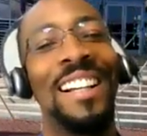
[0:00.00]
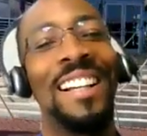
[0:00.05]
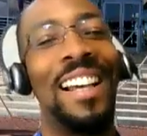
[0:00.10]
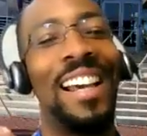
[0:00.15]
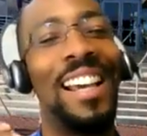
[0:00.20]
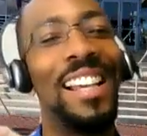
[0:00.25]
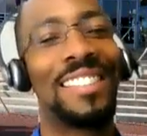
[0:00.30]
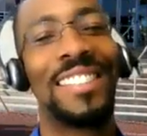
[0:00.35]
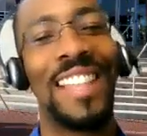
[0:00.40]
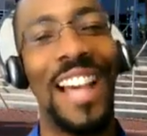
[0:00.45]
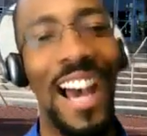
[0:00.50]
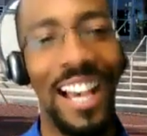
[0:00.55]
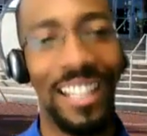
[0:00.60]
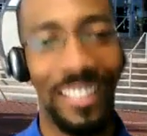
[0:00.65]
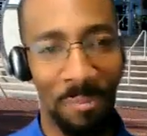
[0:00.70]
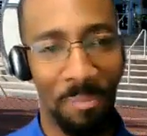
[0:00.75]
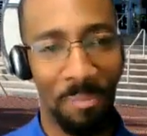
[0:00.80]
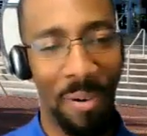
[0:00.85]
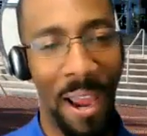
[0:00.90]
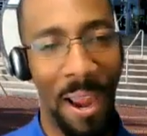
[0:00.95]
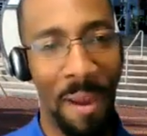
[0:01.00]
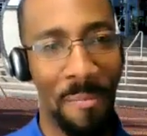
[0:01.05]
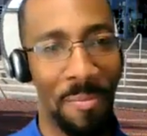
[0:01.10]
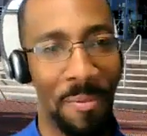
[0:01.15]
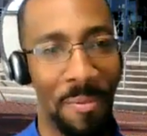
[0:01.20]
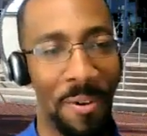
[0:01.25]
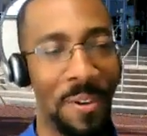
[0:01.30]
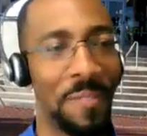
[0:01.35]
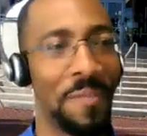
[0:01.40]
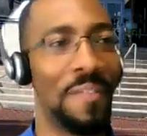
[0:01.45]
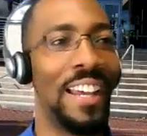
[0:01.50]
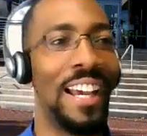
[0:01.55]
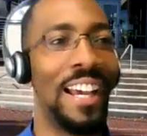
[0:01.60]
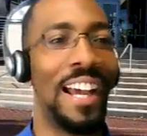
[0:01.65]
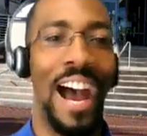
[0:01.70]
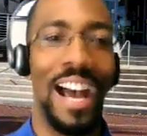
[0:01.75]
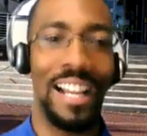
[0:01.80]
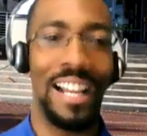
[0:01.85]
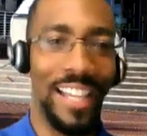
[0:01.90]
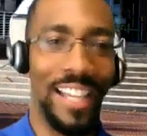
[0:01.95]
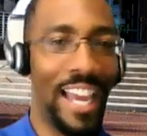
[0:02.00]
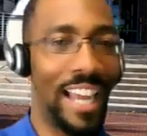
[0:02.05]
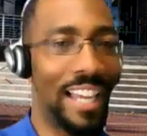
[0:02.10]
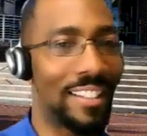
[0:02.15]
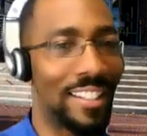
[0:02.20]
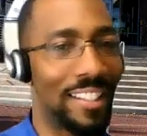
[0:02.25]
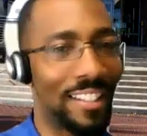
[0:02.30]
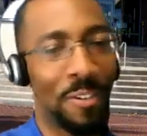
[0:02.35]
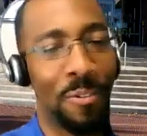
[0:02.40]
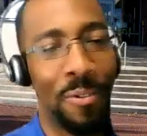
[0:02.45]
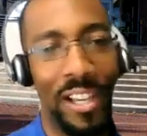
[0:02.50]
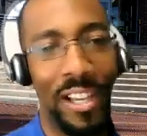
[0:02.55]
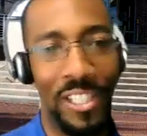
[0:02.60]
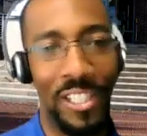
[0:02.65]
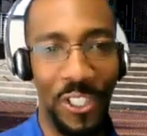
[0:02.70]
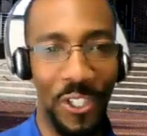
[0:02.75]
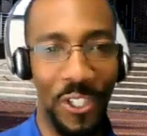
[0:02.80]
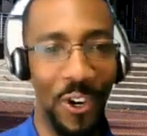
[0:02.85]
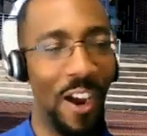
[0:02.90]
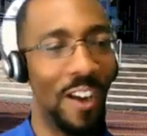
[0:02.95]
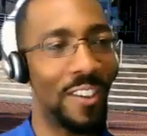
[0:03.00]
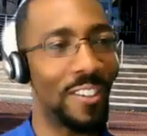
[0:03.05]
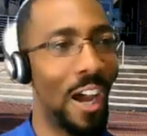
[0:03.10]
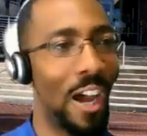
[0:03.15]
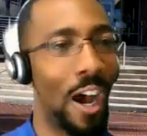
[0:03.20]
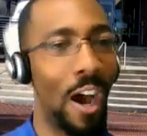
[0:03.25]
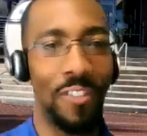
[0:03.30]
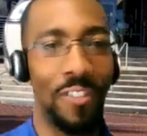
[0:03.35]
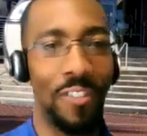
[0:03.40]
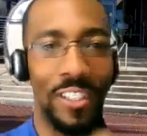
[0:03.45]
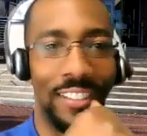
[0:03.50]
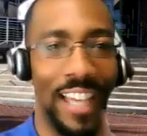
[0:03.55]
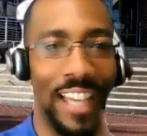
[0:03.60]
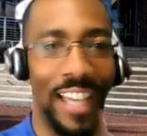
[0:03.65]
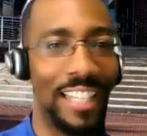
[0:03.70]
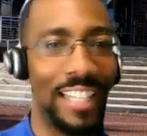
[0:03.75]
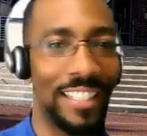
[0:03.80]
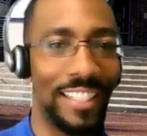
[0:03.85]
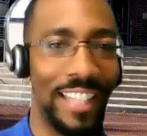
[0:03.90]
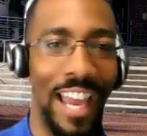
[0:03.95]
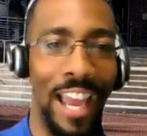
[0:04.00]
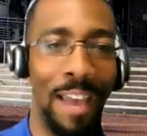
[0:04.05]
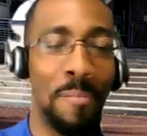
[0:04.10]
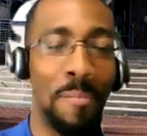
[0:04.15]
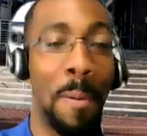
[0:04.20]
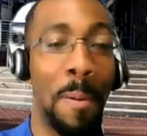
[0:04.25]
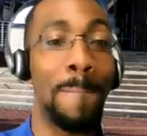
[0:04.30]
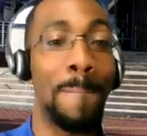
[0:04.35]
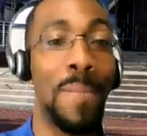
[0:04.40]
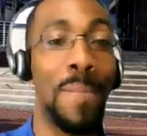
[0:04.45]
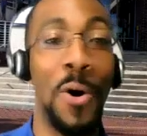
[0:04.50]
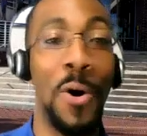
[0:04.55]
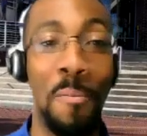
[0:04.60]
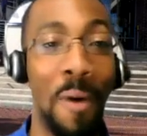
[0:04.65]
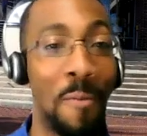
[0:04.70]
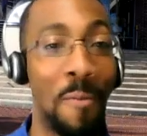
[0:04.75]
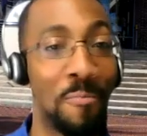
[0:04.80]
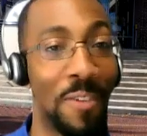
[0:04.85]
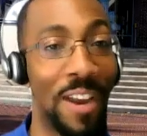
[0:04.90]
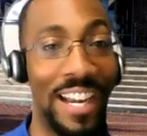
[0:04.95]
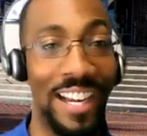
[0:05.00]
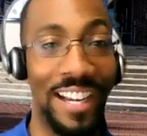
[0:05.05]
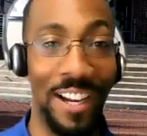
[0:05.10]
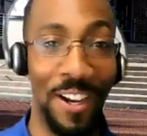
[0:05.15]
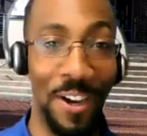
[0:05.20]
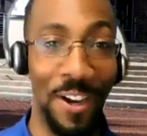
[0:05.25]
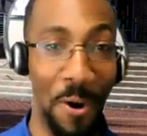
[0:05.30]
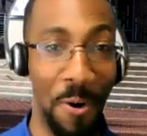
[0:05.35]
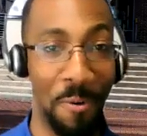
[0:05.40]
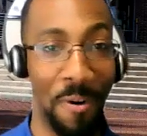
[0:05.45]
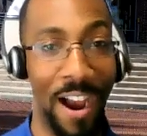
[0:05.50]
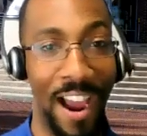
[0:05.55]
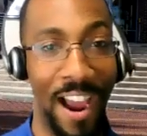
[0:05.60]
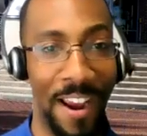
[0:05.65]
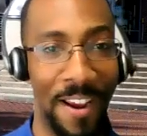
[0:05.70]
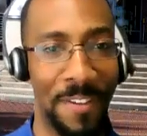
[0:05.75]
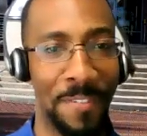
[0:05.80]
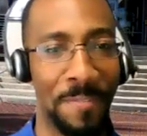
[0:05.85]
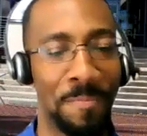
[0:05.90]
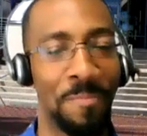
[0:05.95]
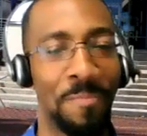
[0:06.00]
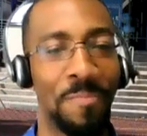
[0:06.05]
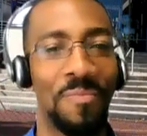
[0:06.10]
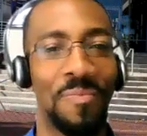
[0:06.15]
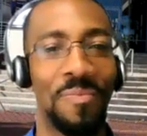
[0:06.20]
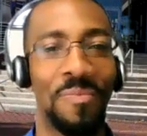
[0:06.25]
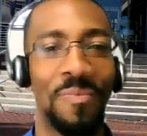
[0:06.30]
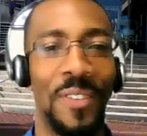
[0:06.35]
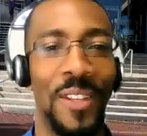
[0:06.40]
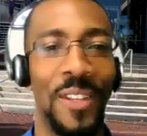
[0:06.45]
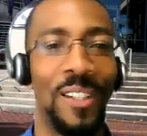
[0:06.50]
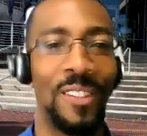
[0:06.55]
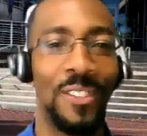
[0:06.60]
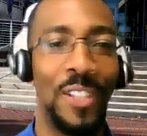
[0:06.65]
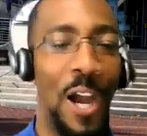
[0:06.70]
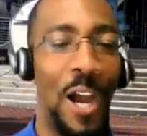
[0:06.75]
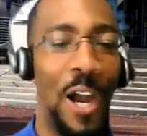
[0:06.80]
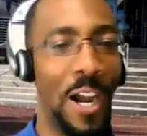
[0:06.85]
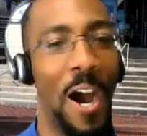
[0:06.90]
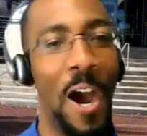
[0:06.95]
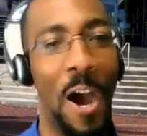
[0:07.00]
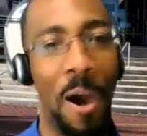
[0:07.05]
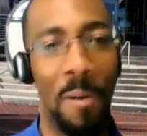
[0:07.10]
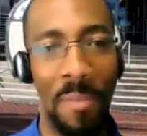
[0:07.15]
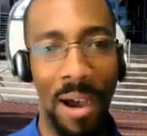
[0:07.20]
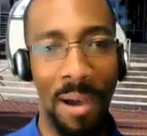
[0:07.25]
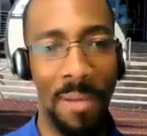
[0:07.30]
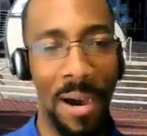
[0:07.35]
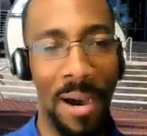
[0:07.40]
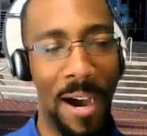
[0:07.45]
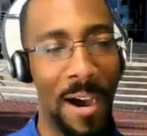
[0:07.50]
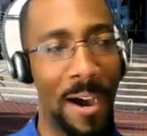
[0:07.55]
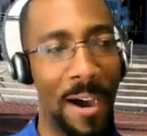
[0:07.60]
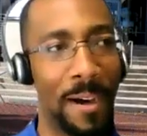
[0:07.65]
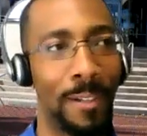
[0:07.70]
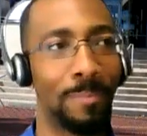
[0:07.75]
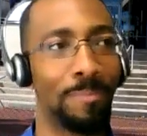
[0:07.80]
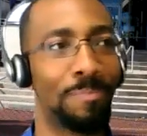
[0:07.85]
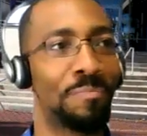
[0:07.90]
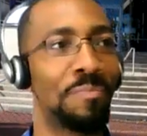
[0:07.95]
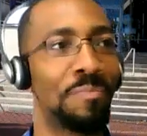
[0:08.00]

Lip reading: He signs the paper. I take it to the registrar's office. They stamp it. Boom, I'm ready to go, right? So I call my mom,